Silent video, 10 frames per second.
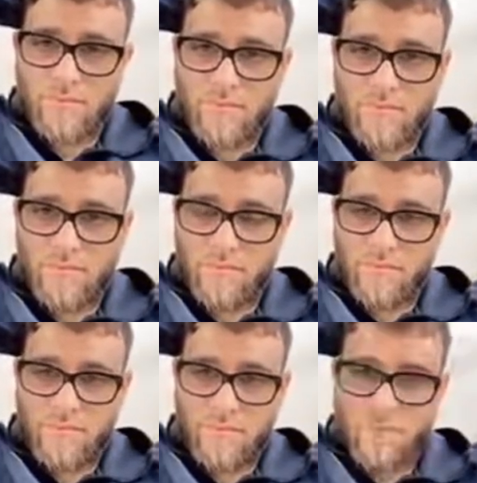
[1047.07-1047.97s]

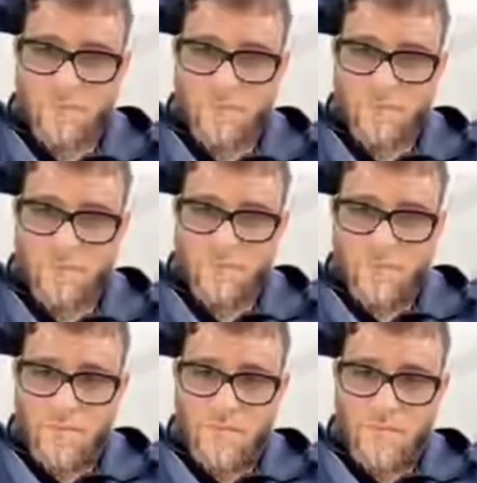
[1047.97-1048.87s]

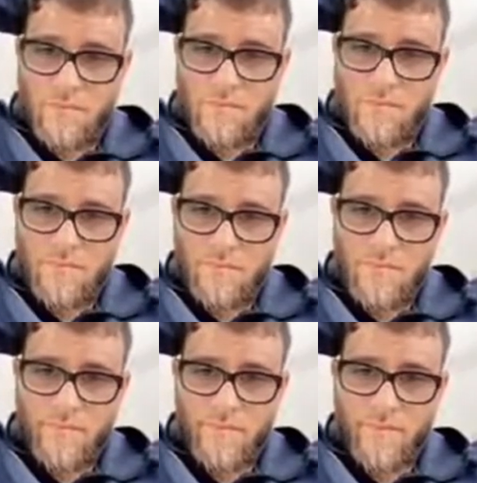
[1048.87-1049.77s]

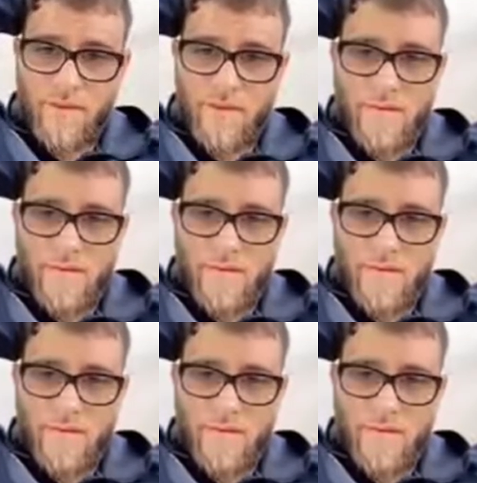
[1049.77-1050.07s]
(silent)